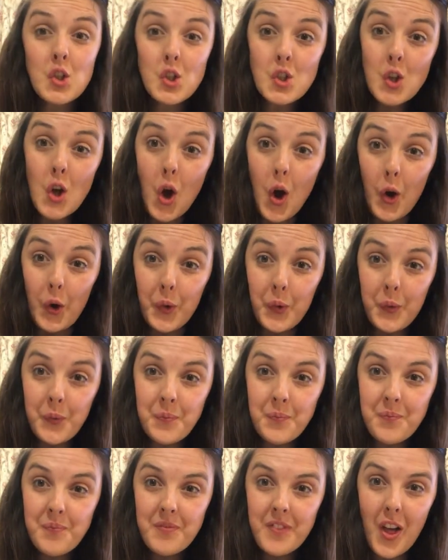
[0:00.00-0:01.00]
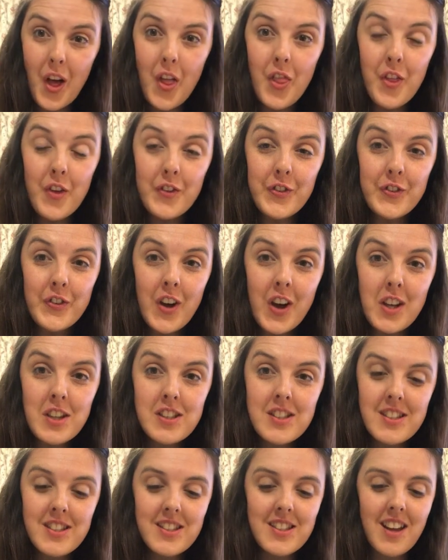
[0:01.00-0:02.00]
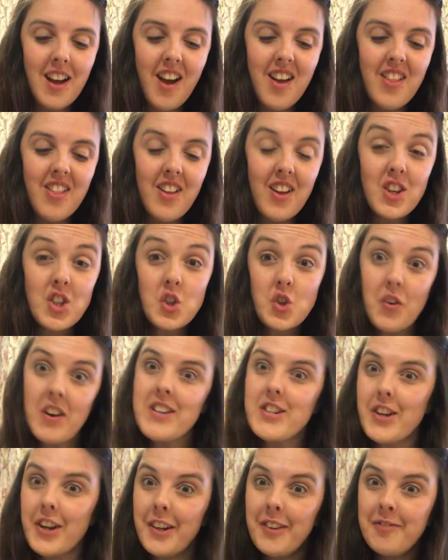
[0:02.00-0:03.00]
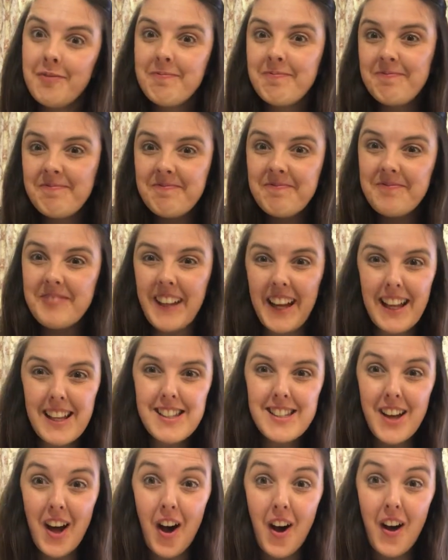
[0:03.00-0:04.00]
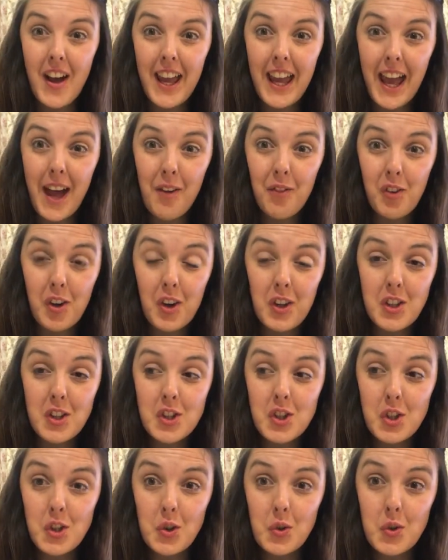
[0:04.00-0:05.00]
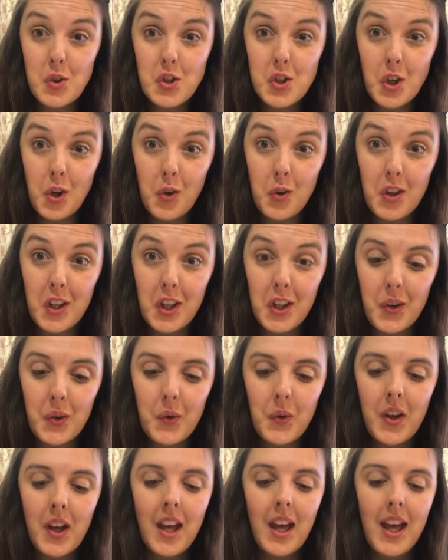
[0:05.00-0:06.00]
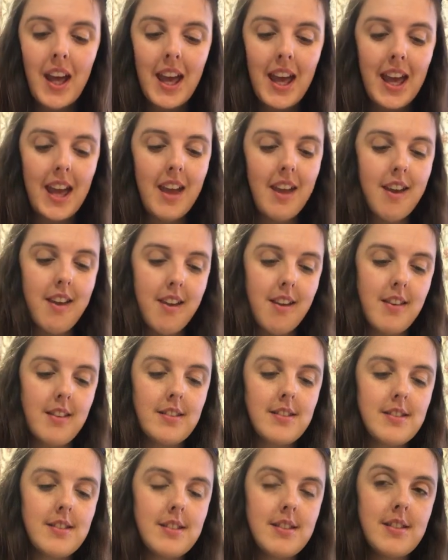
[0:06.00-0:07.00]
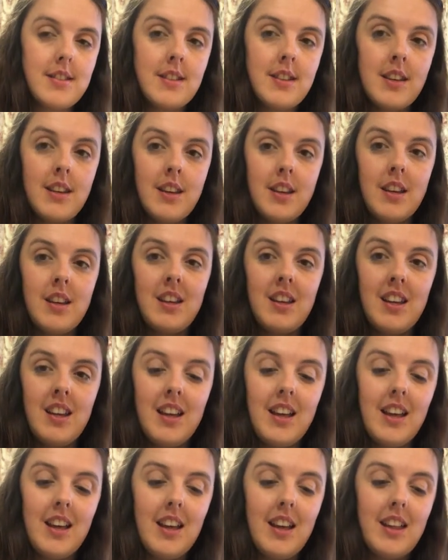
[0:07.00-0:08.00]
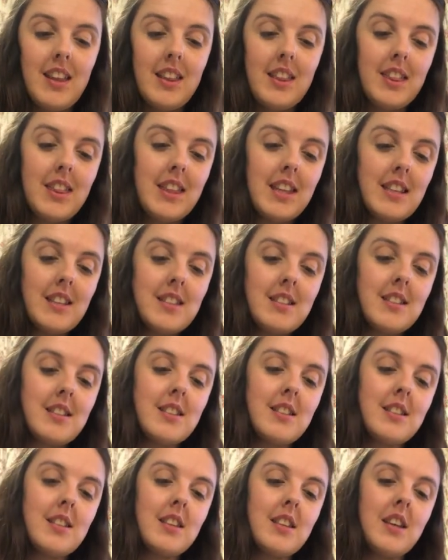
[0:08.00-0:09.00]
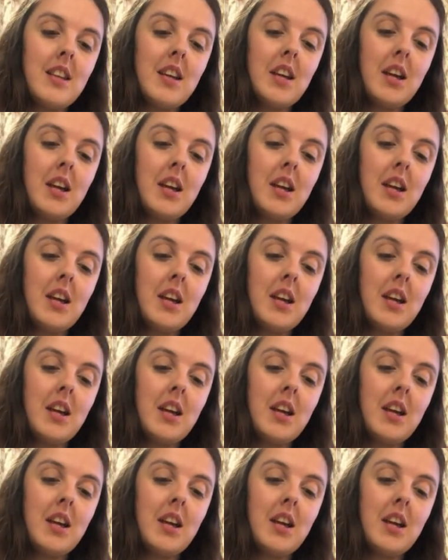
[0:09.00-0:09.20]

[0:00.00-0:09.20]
So the first treasure that I am going to show you is this